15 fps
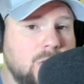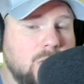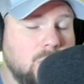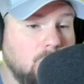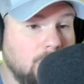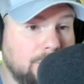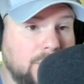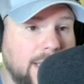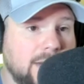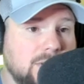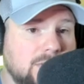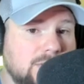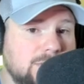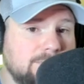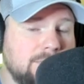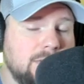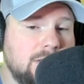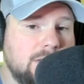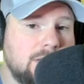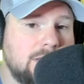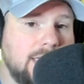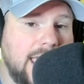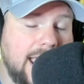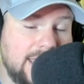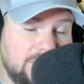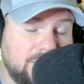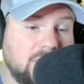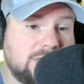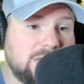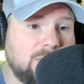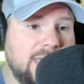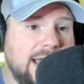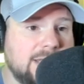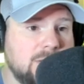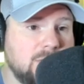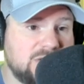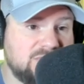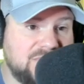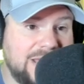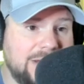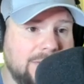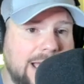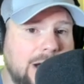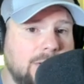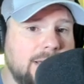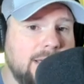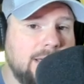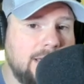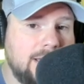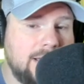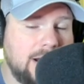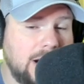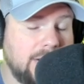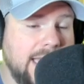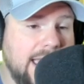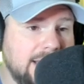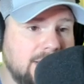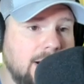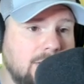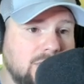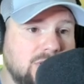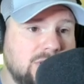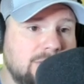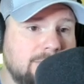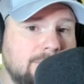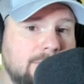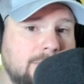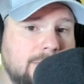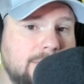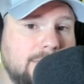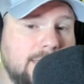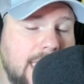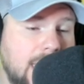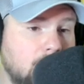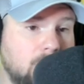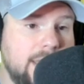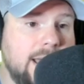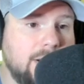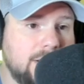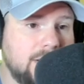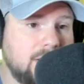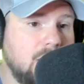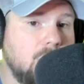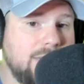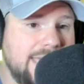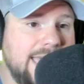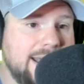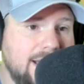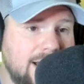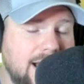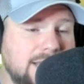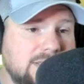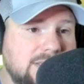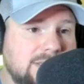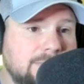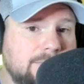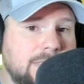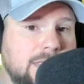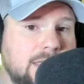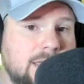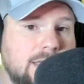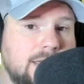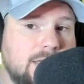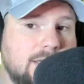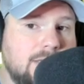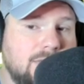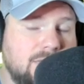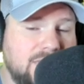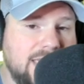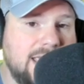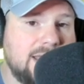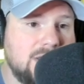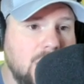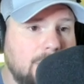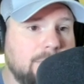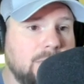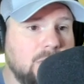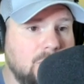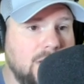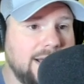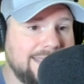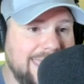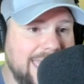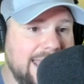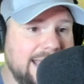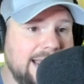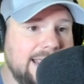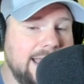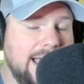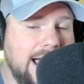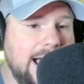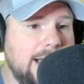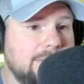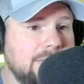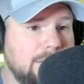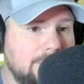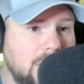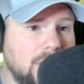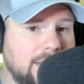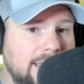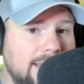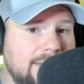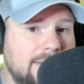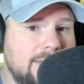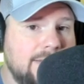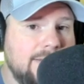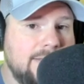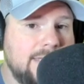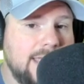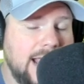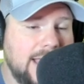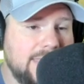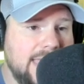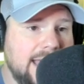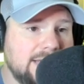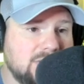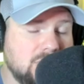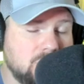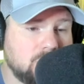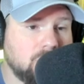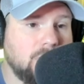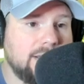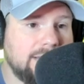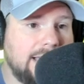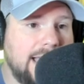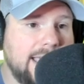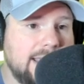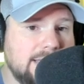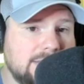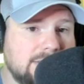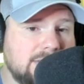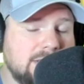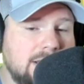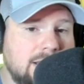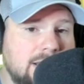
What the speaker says: or players. And the first thing we got to do is figure out our head coach. And we are going to go get us the number one candidate on the market, and that is Detroit Lions